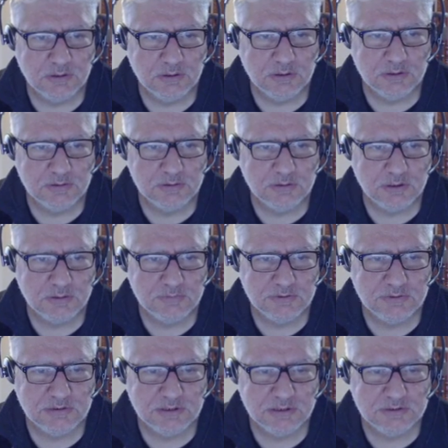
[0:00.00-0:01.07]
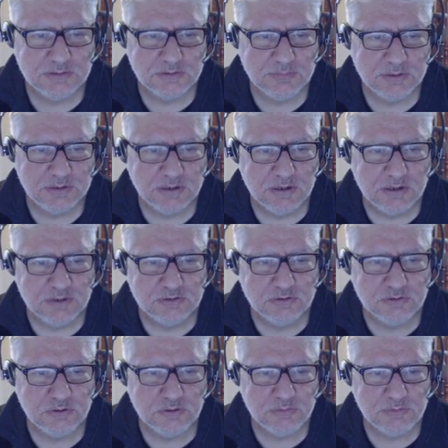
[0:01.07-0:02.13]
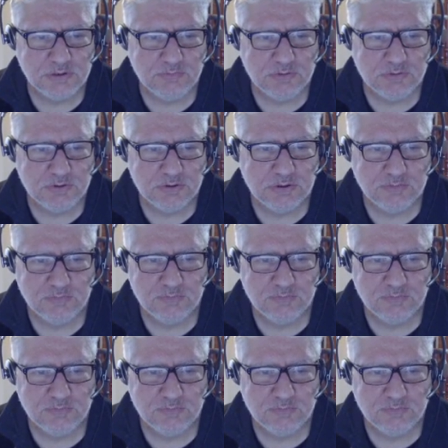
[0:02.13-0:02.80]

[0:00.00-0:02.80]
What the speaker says: So I can resize it a bit. So normally when you hover